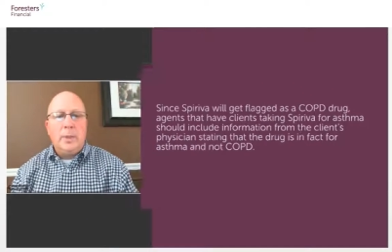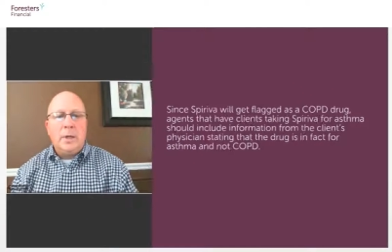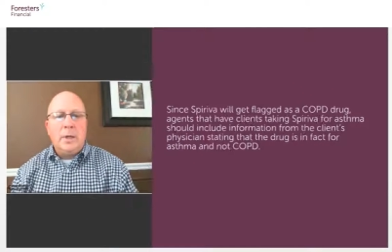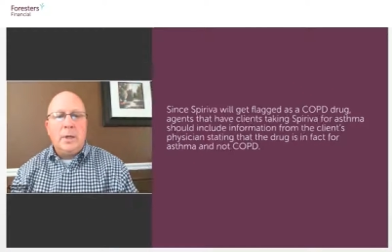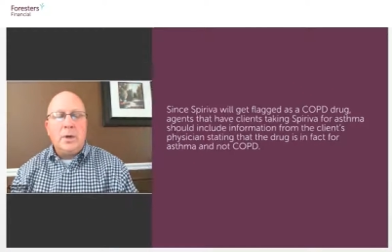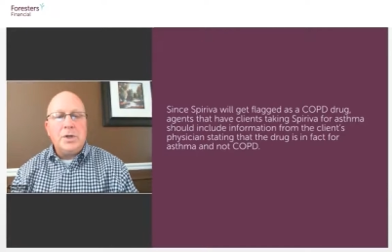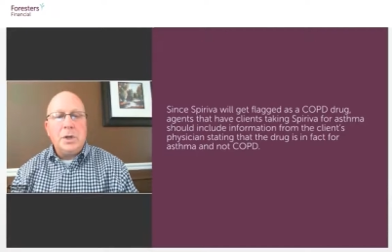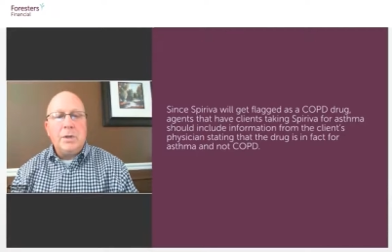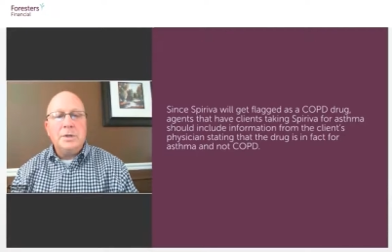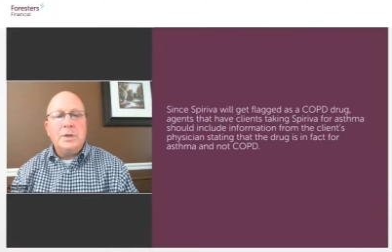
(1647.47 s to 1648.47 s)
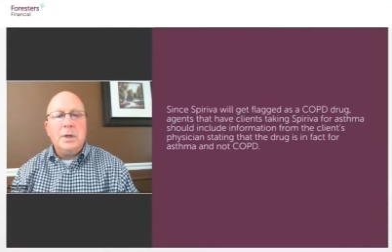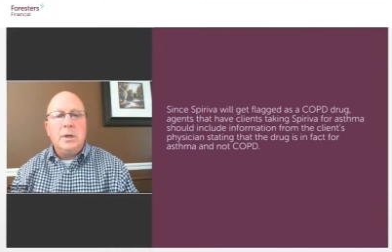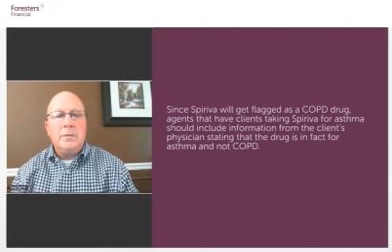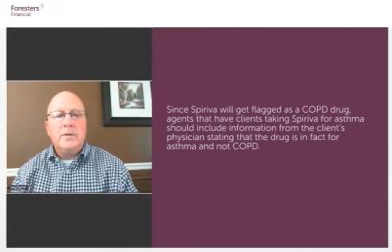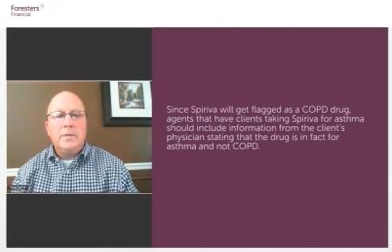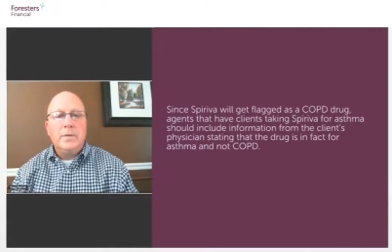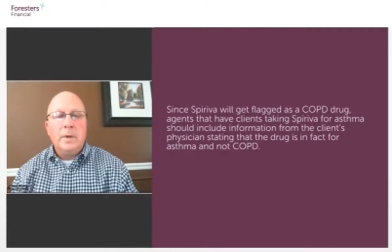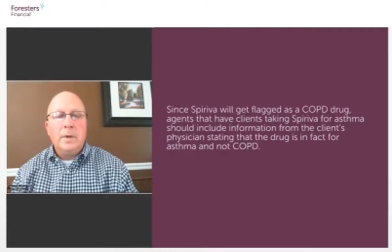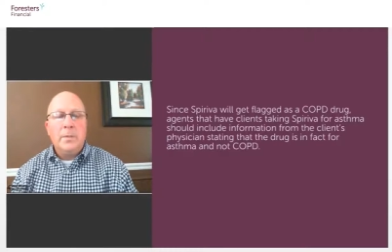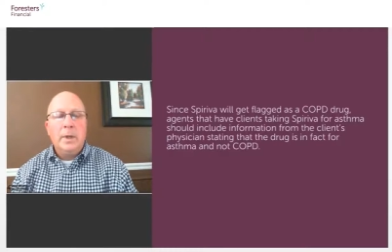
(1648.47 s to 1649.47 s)
But again, our challenge comes
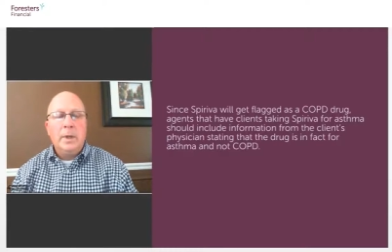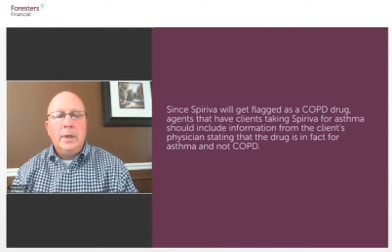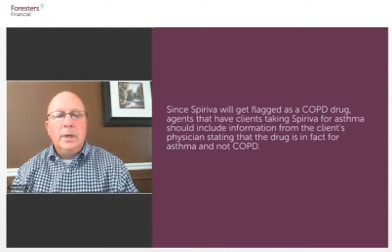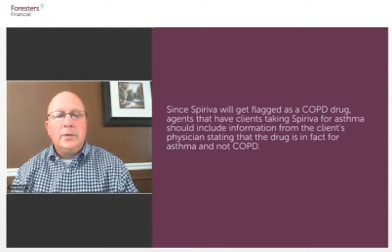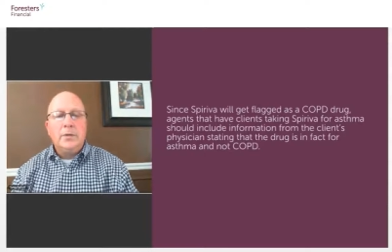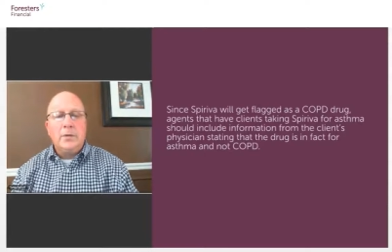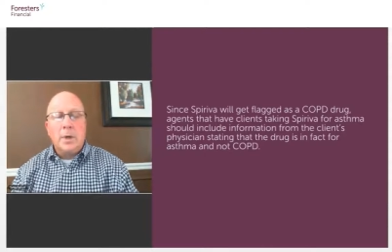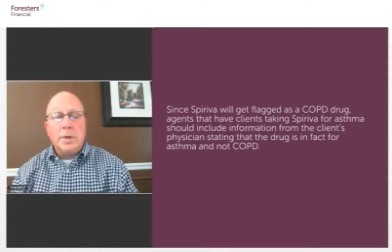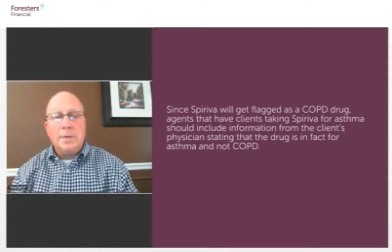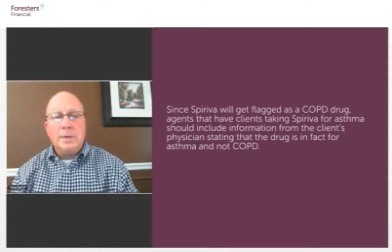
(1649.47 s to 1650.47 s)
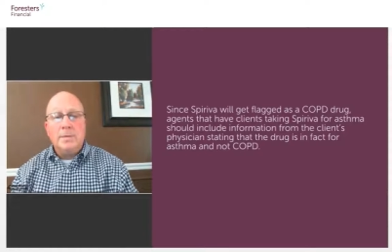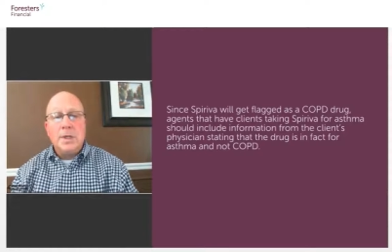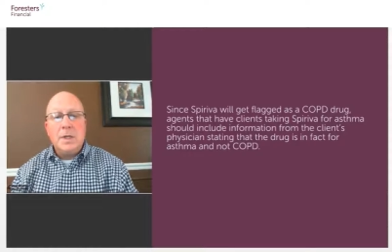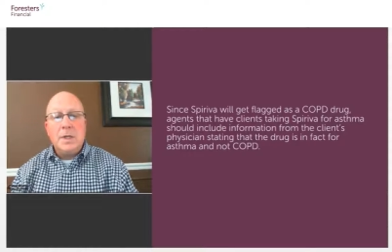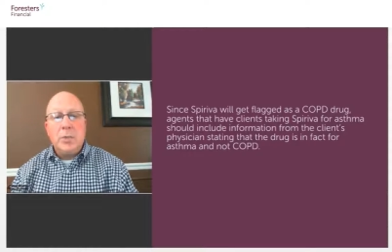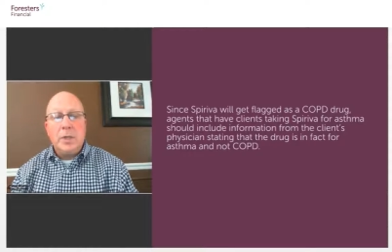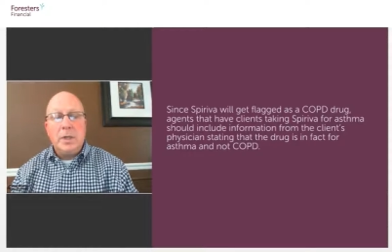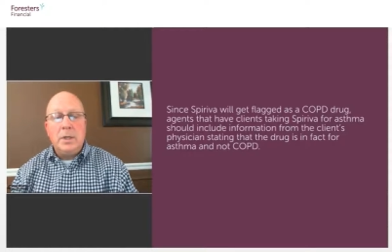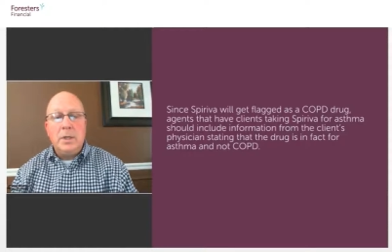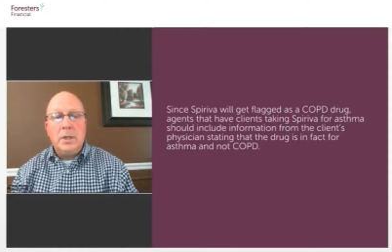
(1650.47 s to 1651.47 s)
from the drugs of
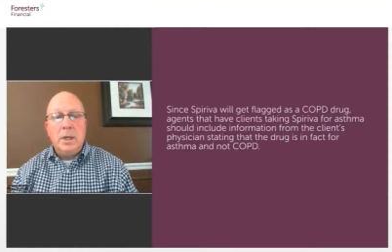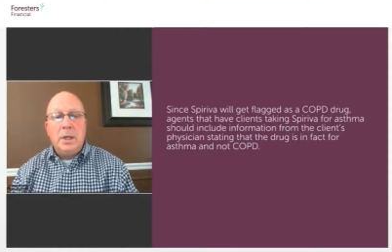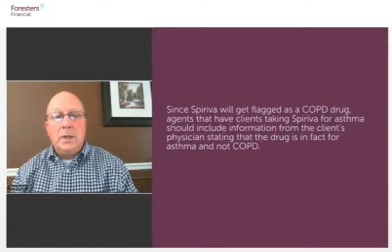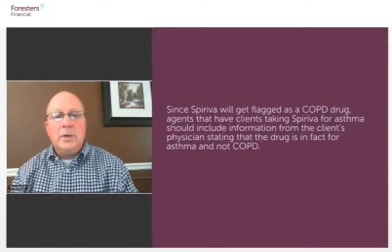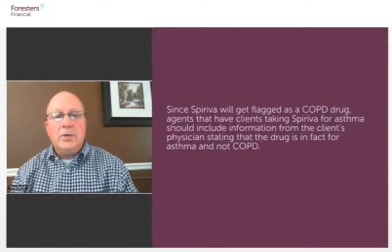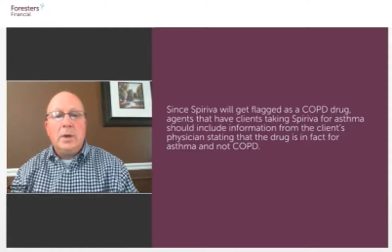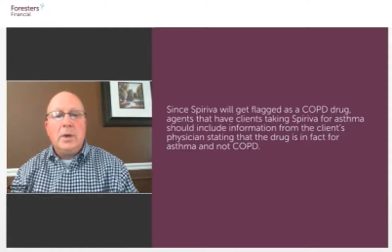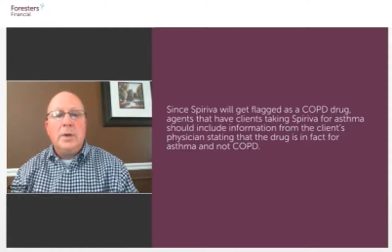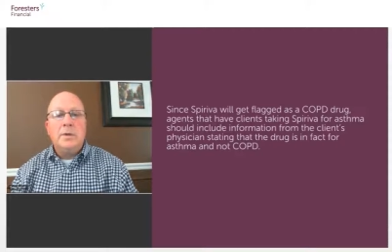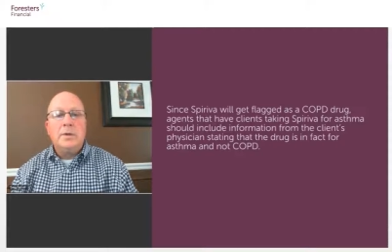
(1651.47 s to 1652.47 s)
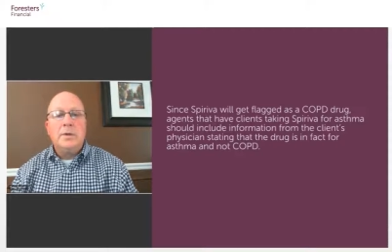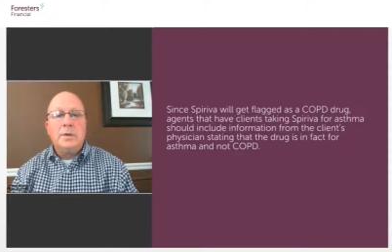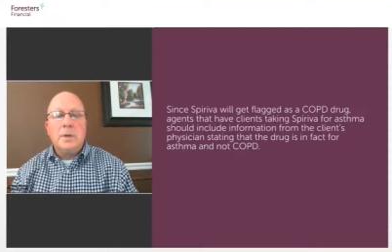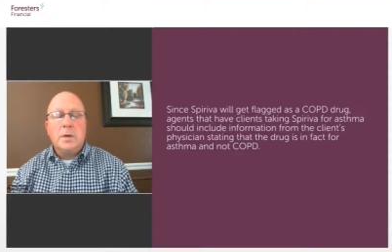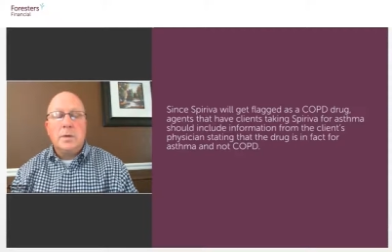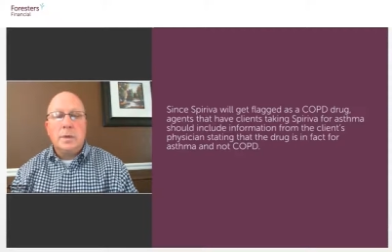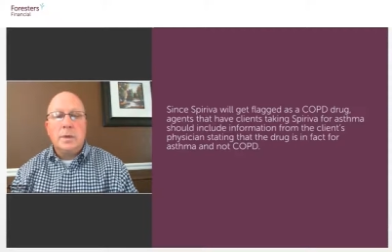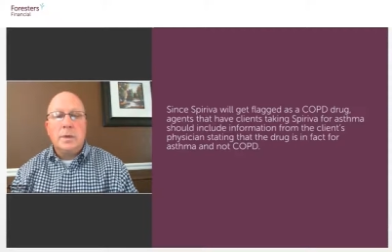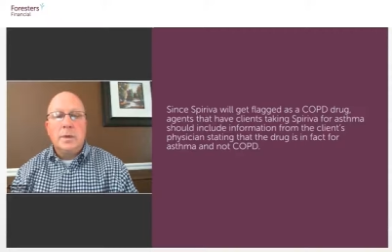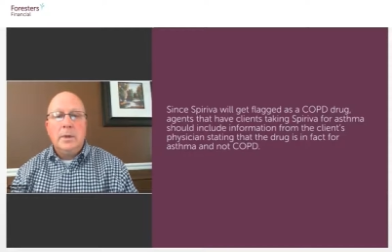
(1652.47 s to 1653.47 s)
COPD and trying to
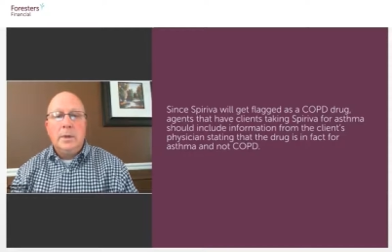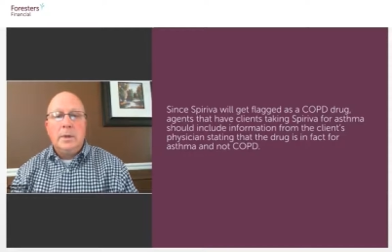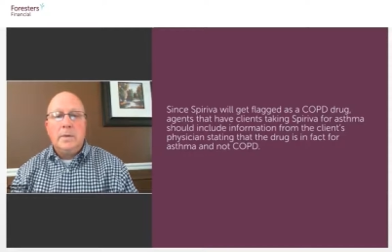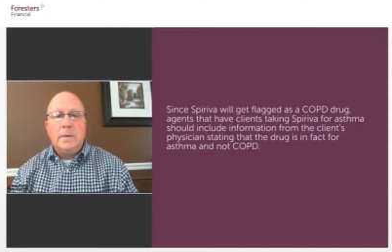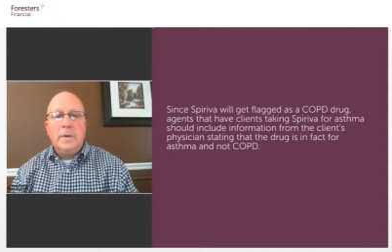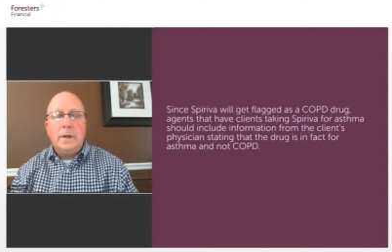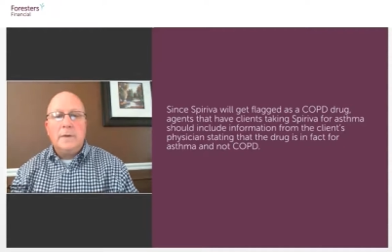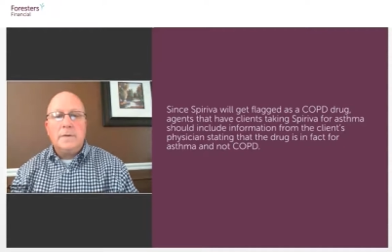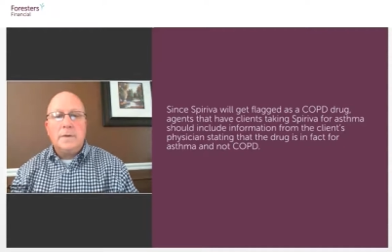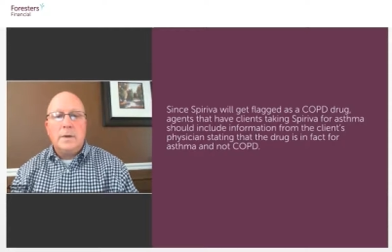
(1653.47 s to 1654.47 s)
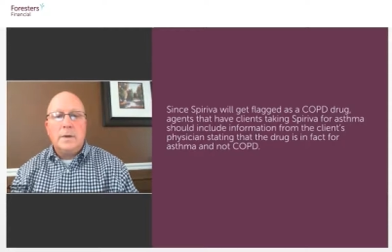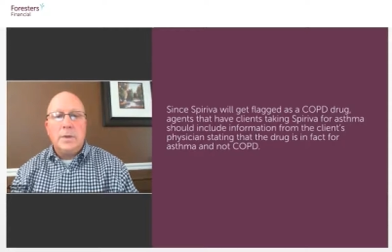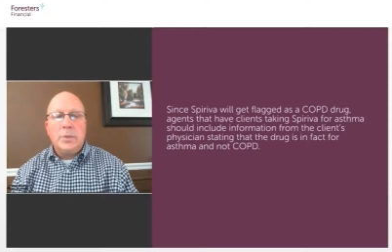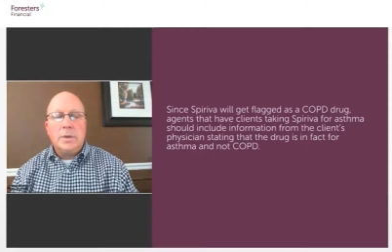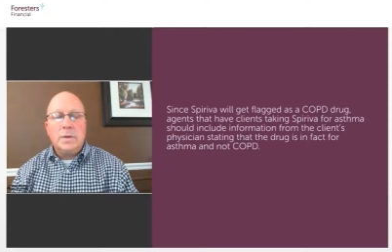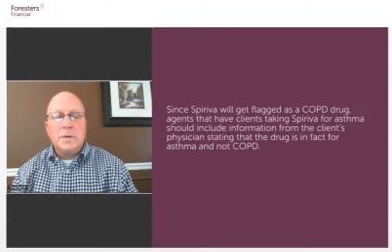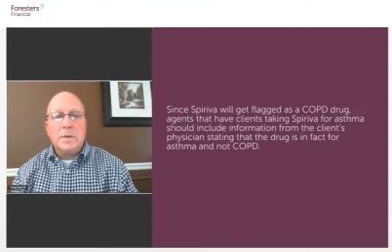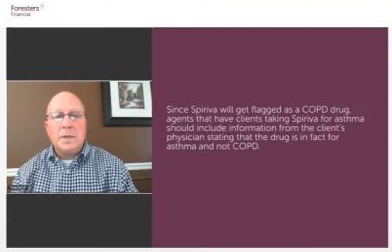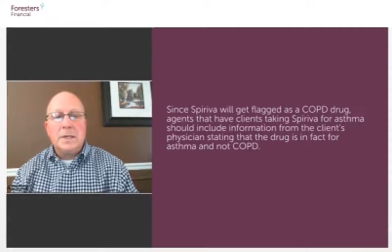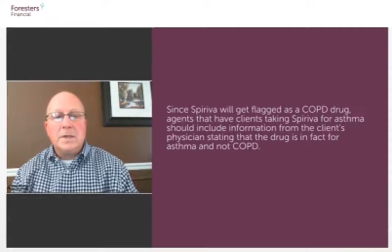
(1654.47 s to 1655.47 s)
determine that that person
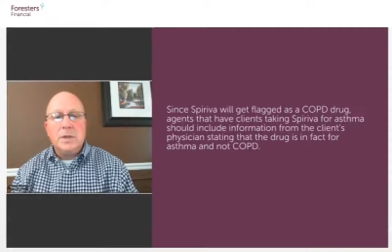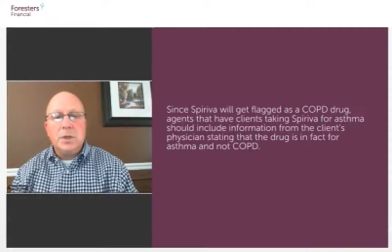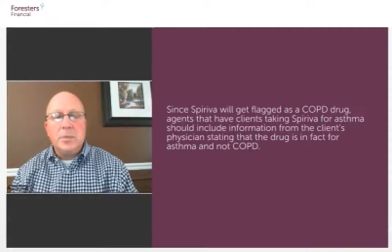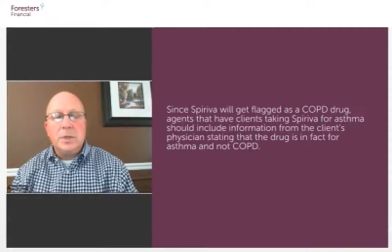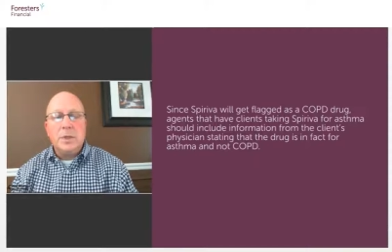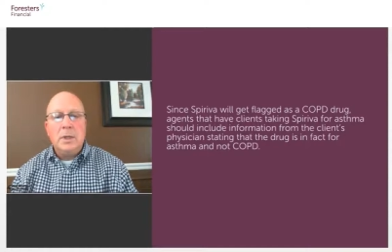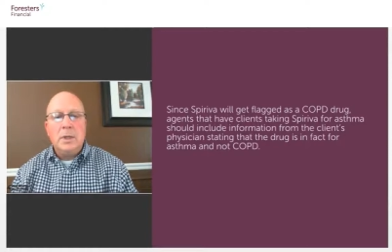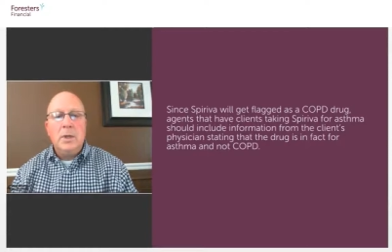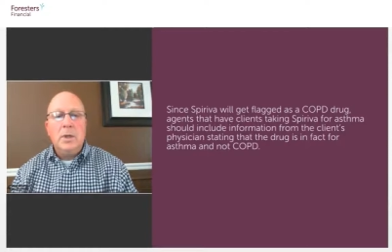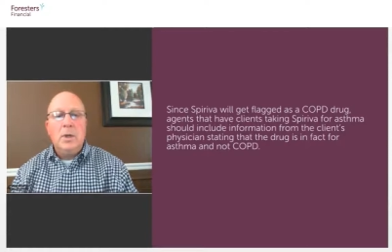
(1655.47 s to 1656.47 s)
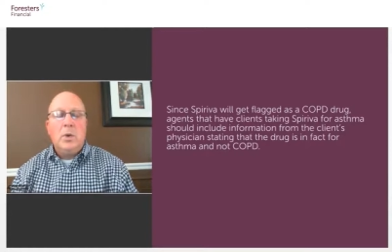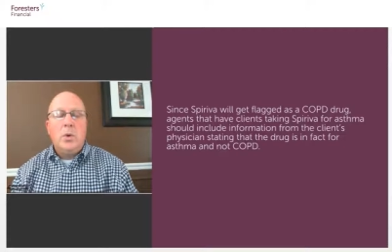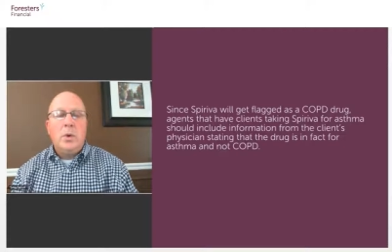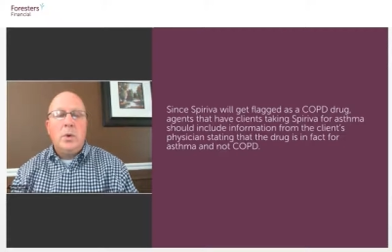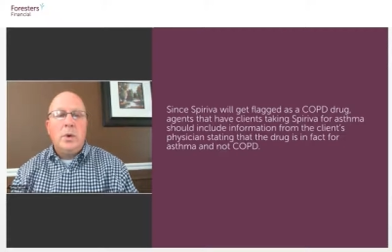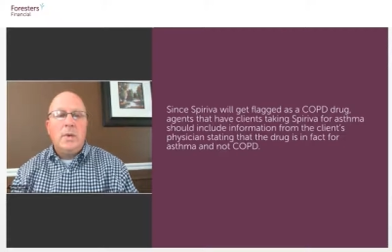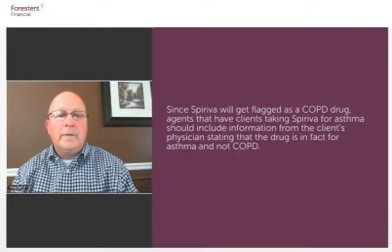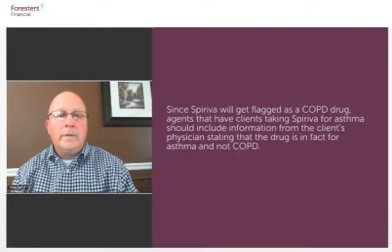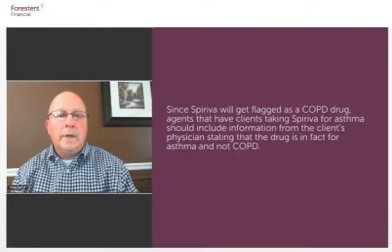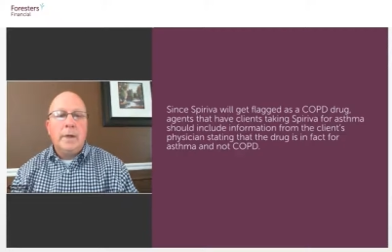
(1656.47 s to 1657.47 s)
really has COPD or
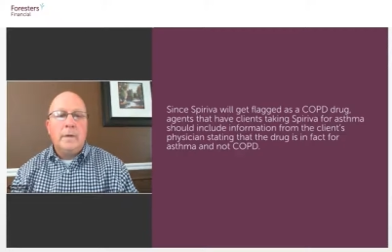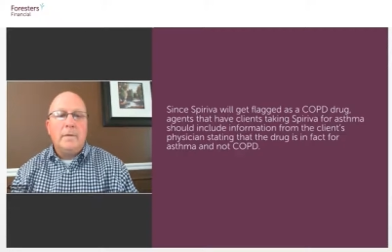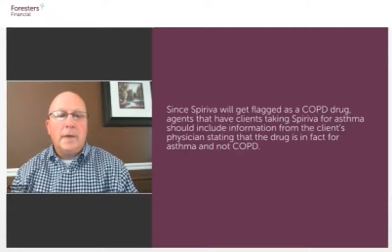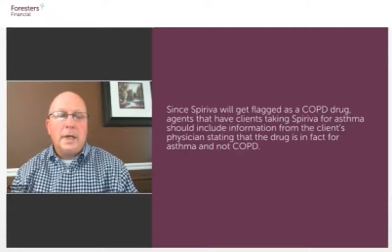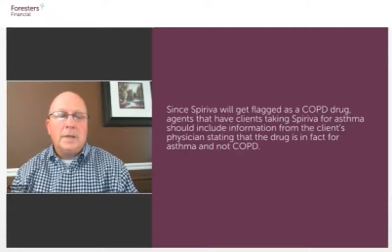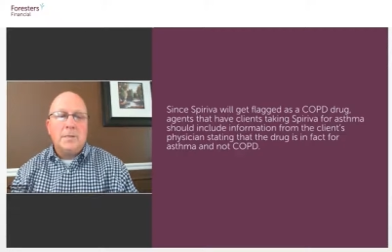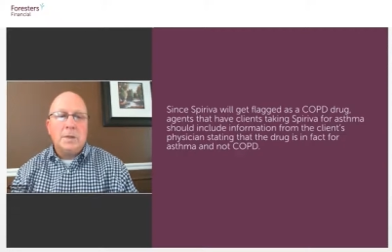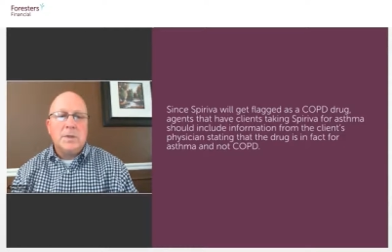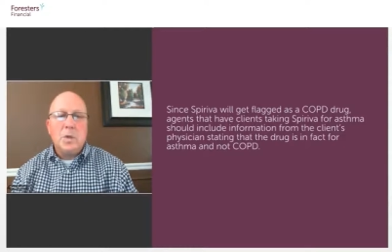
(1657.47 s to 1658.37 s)
if they have asthma.